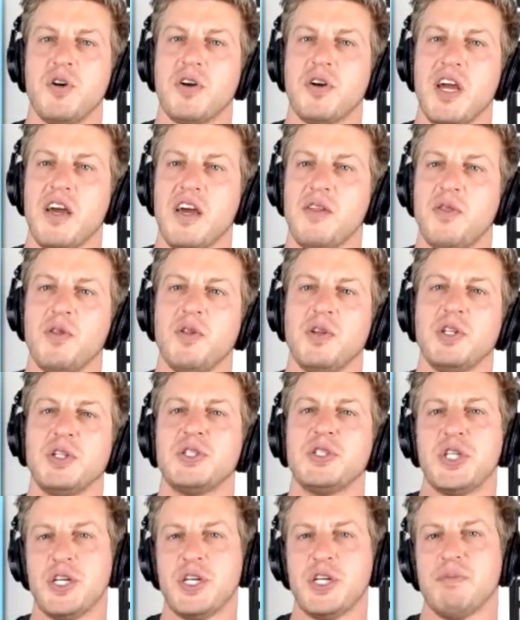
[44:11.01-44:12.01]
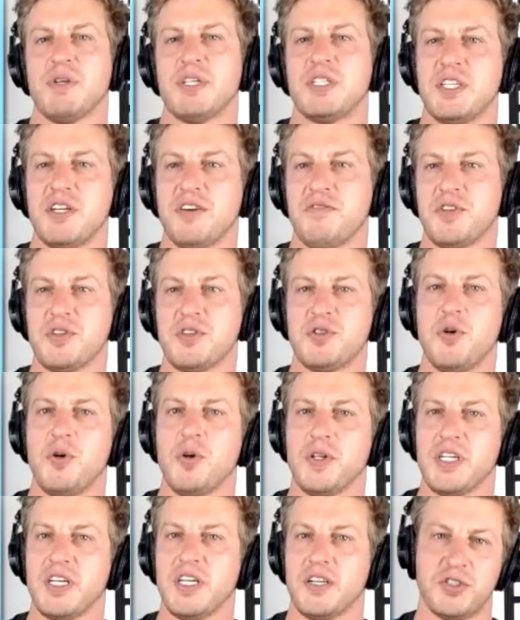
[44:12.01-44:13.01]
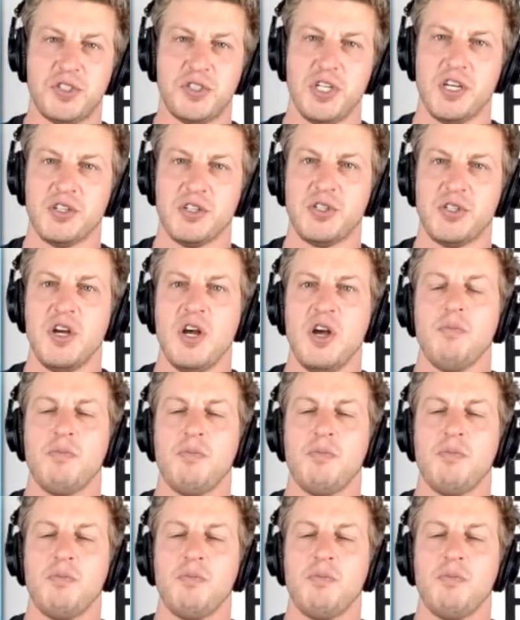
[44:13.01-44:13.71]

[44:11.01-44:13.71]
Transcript: okay, the legitimacy of this whole ESG is